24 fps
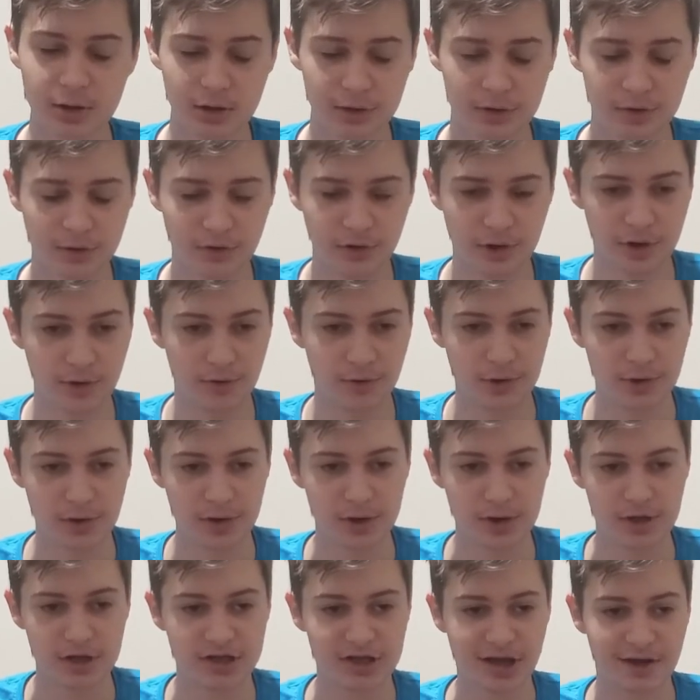So
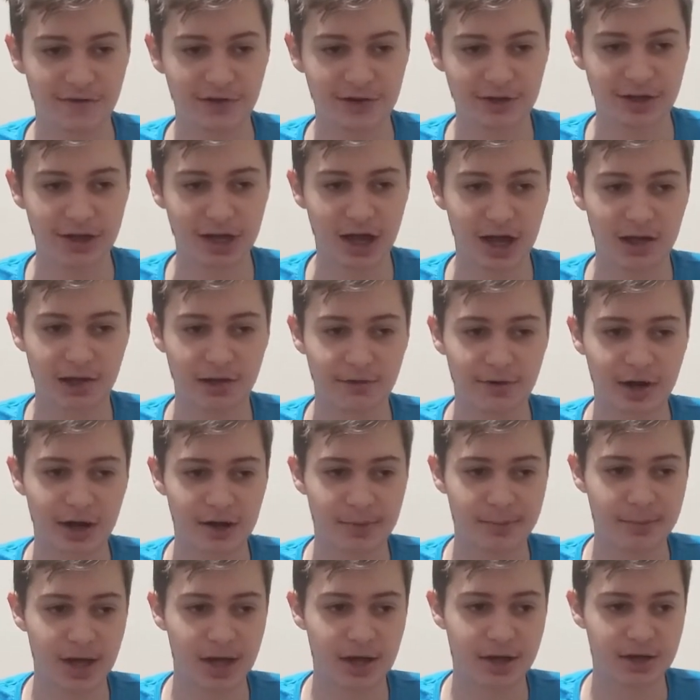definitely highly
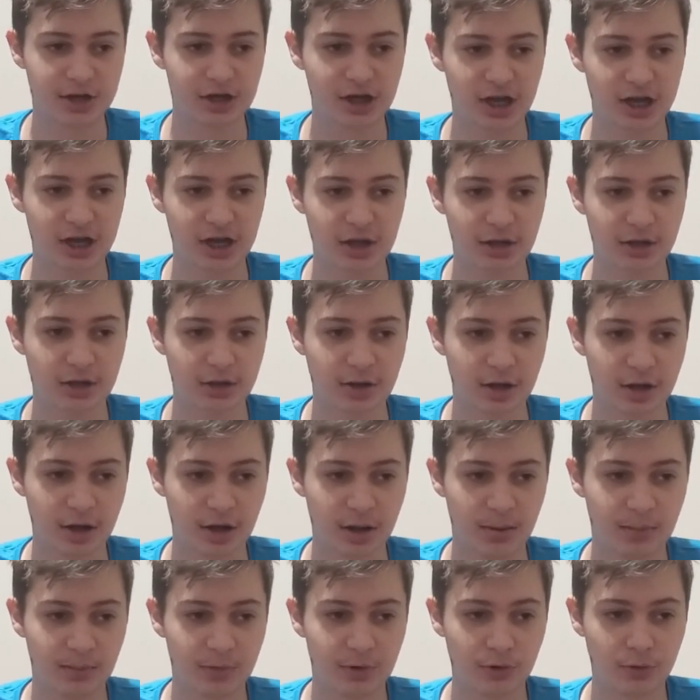recommend checking
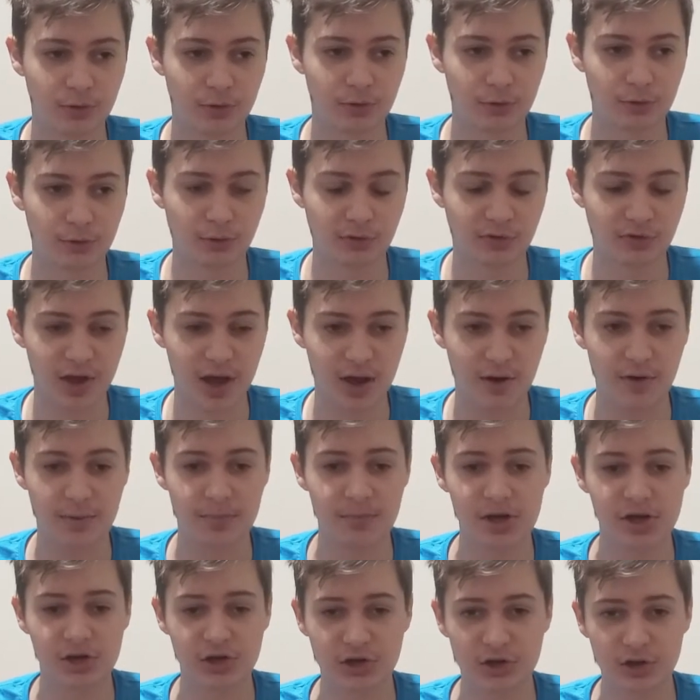those rules out and
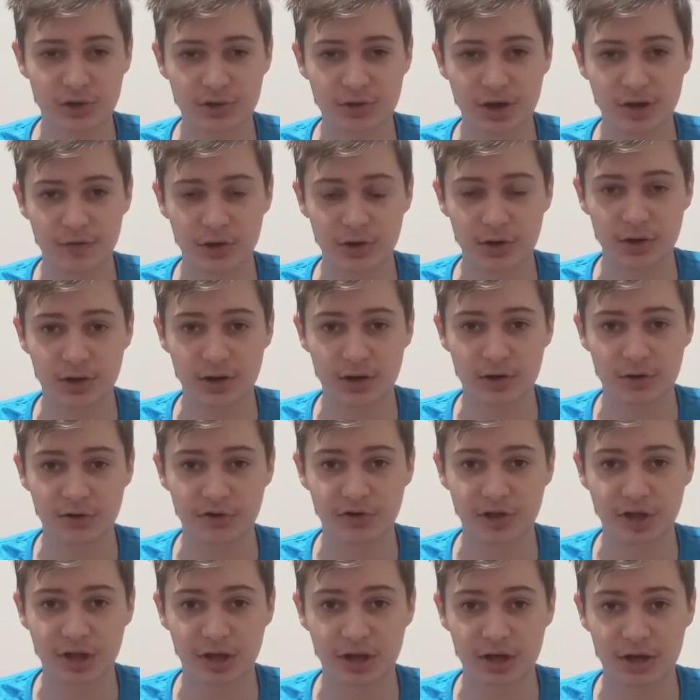making sure you have a good
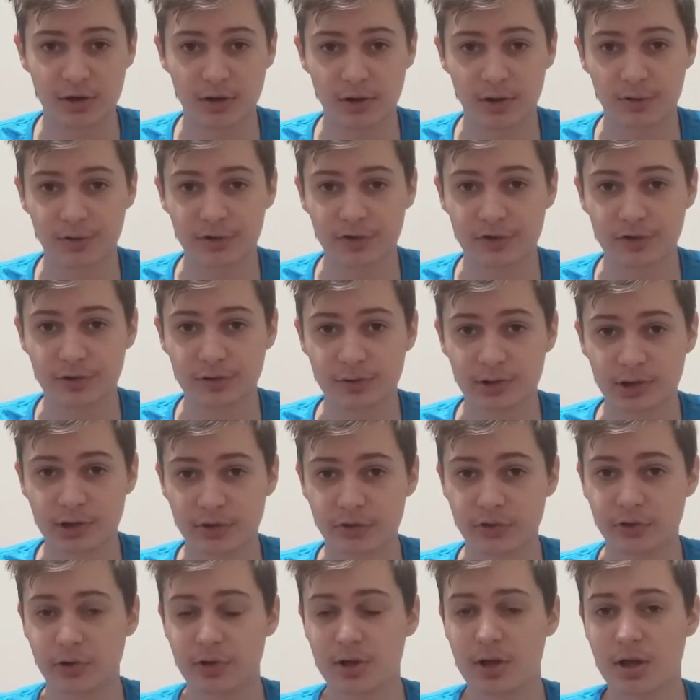understanding, all the students.
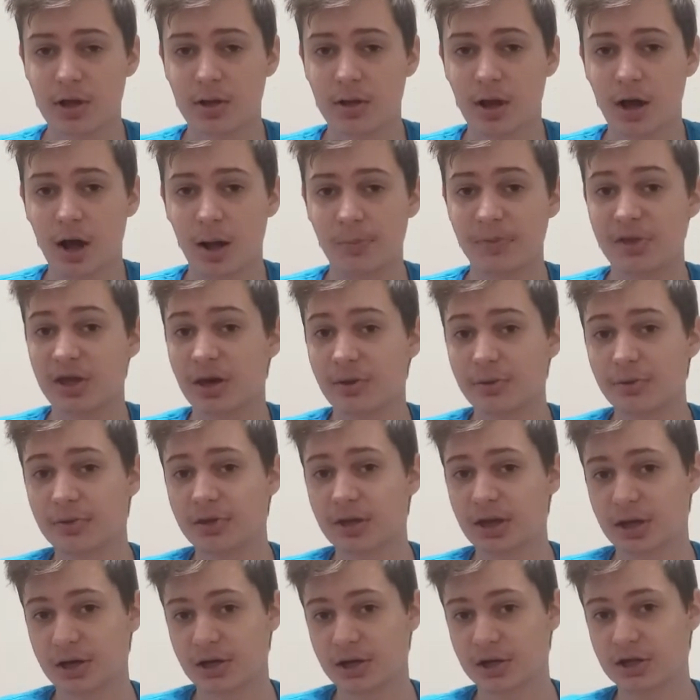The other
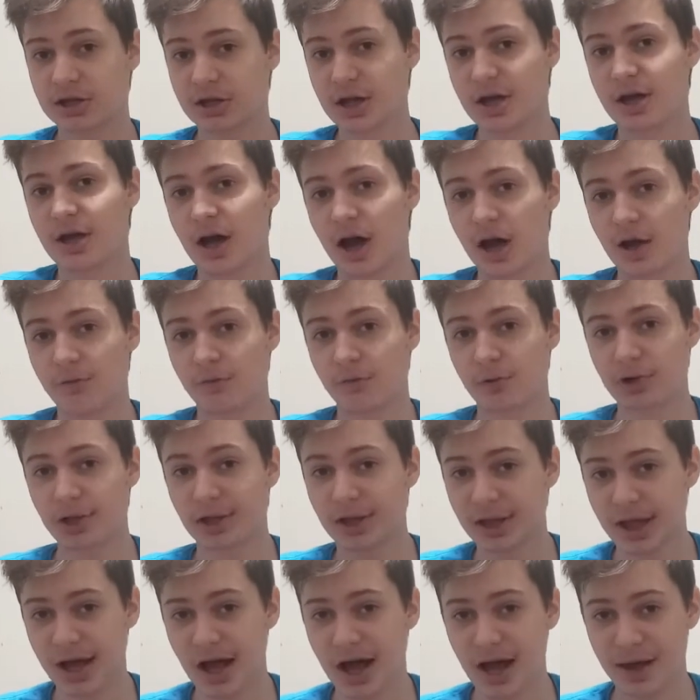thing is, I
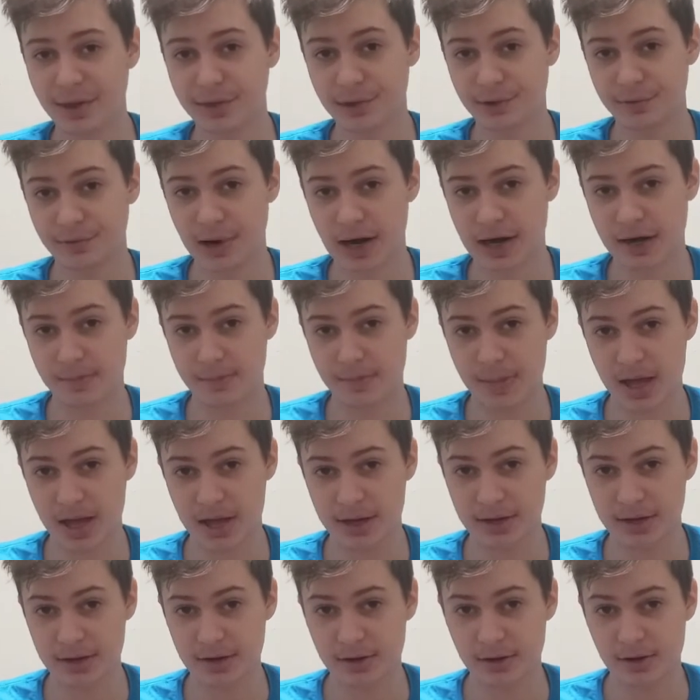really highly
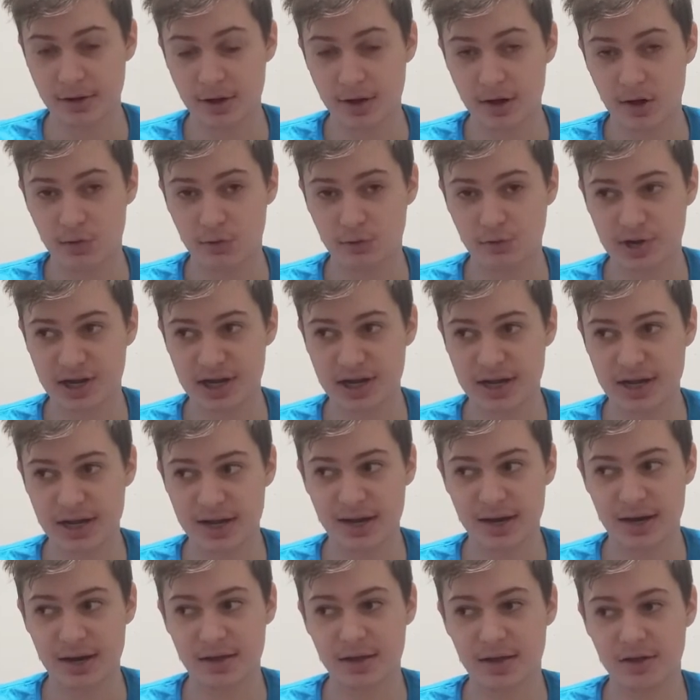recommend
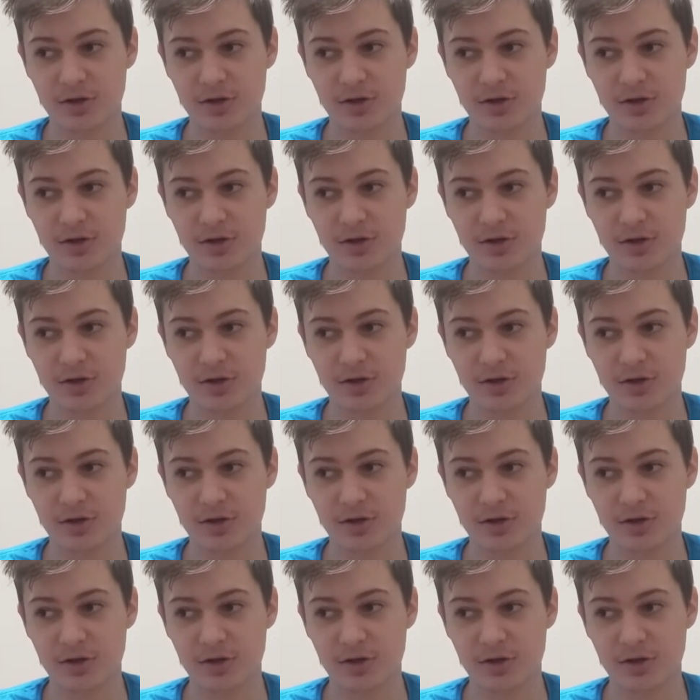reading